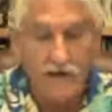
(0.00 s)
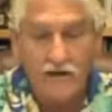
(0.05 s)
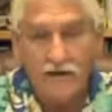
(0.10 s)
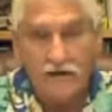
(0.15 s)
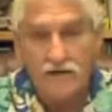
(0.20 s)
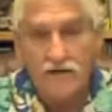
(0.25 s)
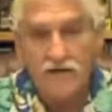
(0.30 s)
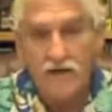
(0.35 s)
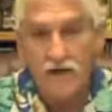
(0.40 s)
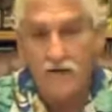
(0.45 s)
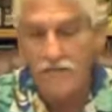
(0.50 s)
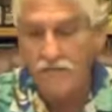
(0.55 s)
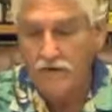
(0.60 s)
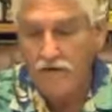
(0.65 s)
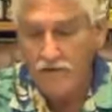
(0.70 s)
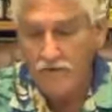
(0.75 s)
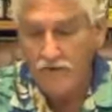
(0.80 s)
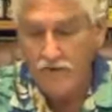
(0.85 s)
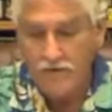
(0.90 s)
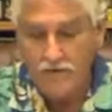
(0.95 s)
Now, there's some
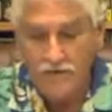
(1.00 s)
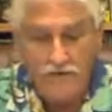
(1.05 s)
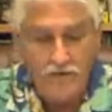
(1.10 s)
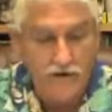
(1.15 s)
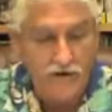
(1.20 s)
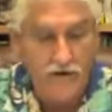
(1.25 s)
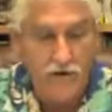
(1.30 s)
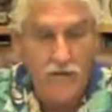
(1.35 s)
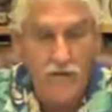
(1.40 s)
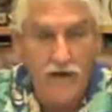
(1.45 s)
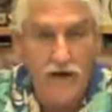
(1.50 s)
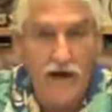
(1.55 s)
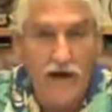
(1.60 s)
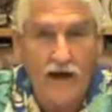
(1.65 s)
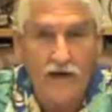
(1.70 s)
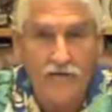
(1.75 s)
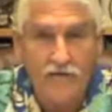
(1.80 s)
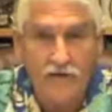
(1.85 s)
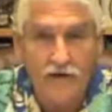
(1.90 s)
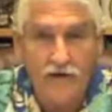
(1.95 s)
people that are way
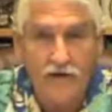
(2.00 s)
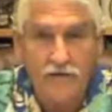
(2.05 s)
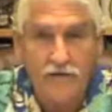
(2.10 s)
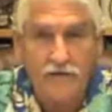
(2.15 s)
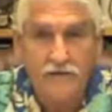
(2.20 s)
out there,